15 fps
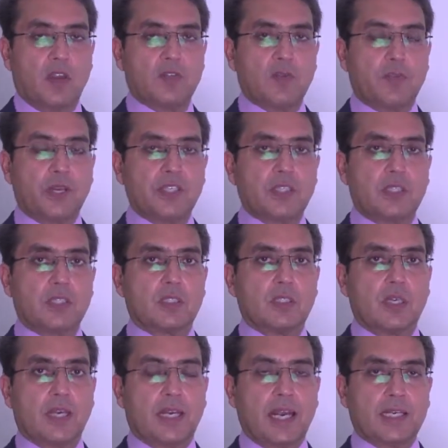if the
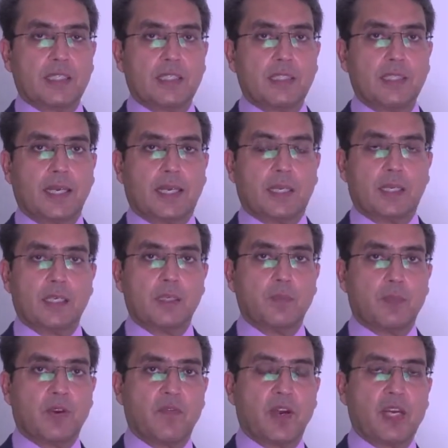patient gets sick,
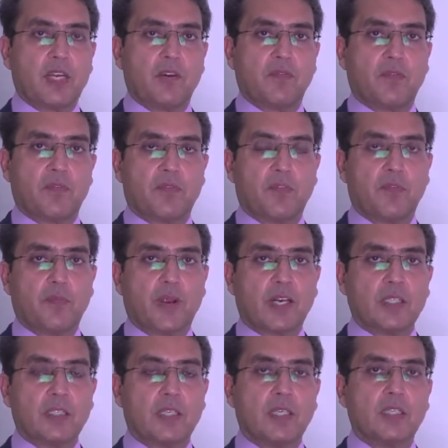preventive
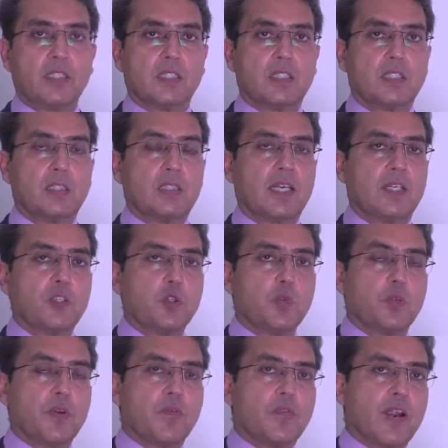medicine is that you
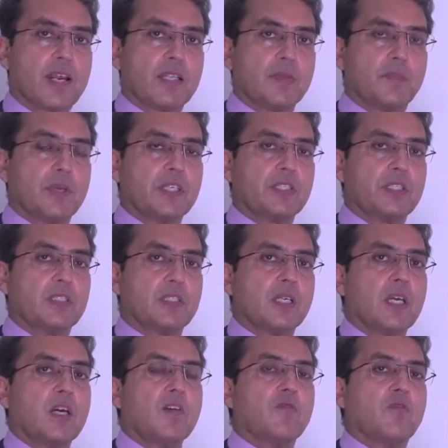prevent the patient
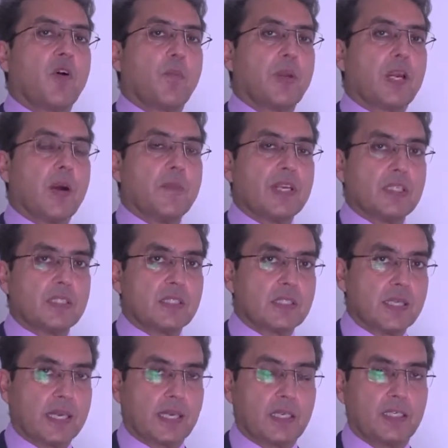from becoming
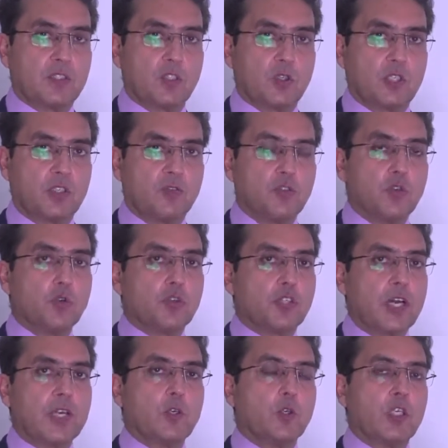sick. So you
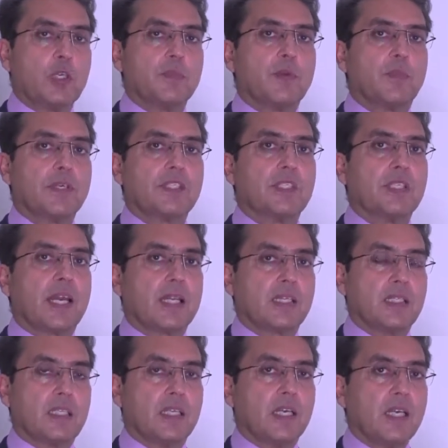try to keep the patient
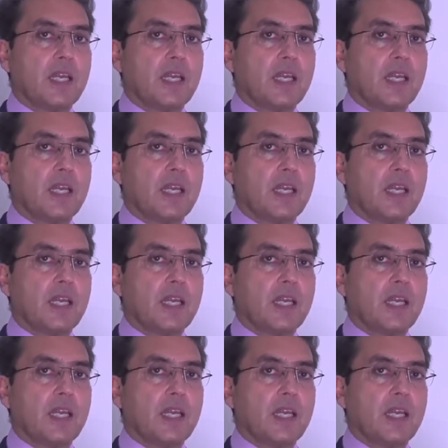healthy.